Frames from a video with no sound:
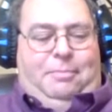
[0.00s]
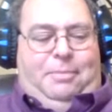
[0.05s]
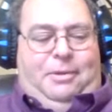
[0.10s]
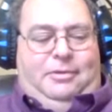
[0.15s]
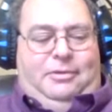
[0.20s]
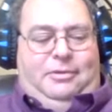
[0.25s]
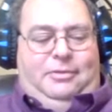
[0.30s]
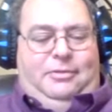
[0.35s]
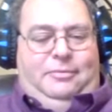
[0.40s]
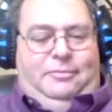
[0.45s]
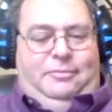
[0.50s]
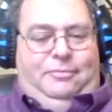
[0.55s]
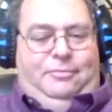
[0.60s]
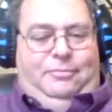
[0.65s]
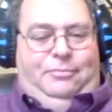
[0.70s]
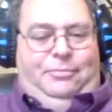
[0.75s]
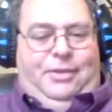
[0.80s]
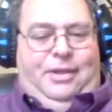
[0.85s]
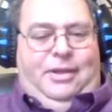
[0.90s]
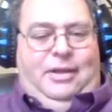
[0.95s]
is there was
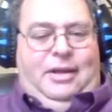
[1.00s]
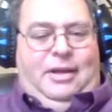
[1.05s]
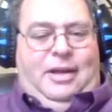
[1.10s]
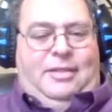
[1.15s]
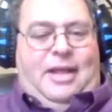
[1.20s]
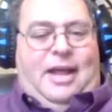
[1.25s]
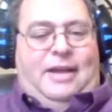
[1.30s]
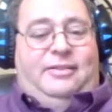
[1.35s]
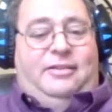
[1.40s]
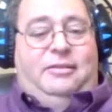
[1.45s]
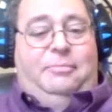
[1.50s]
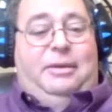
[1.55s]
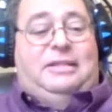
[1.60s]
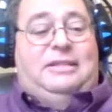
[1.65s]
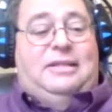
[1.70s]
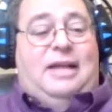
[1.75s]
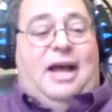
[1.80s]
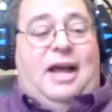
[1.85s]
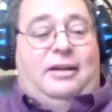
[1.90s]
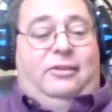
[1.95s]
a woman who was
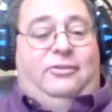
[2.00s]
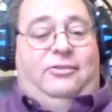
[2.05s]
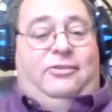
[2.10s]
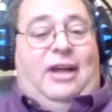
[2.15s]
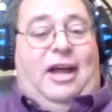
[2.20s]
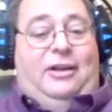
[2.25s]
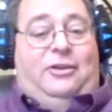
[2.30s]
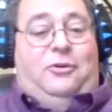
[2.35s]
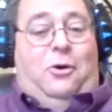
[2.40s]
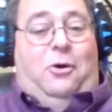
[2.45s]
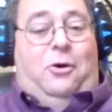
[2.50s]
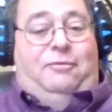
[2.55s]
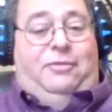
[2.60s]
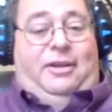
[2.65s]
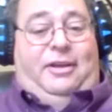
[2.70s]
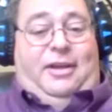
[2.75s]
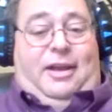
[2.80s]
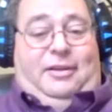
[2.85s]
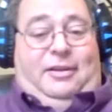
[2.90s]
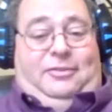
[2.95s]

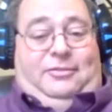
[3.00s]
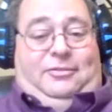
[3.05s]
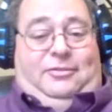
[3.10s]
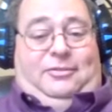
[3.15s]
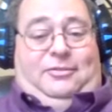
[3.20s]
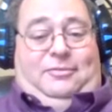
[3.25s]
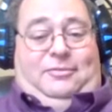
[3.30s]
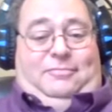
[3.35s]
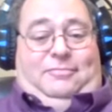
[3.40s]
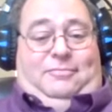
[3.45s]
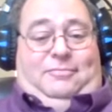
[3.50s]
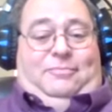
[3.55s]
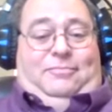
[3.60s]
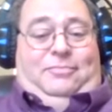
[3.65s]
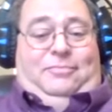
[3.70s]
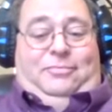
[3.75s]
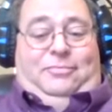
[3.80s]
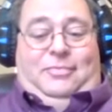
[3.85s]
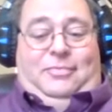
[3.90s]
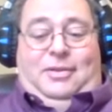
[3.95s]
79 years old.
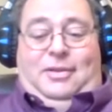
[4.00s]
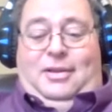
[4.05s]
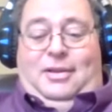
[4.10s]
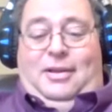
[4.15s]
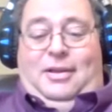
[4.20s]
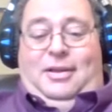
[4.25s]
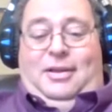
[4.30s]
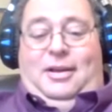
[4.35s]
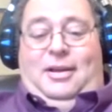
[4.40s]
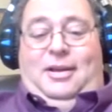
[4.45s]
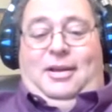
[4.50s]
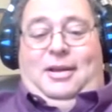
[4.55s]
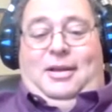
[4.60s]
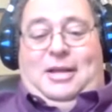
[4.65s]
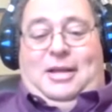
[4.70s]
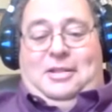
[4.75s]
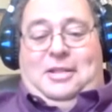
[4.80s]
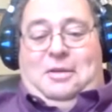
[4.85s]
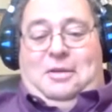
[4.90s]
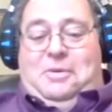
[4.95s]
She was
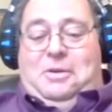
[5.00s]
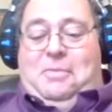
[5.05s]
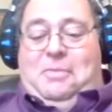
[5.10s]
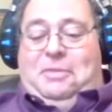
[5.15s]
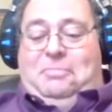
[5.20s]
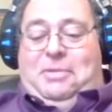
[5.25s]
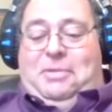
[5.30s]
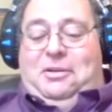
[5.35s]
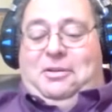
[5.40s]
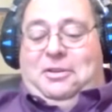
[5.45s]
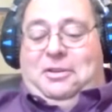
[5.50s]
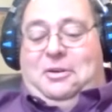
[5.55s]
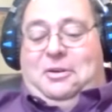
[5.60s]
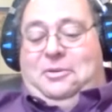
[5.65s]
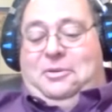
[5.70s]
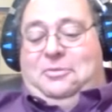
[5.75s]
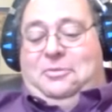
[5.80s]
wearing sweatpants.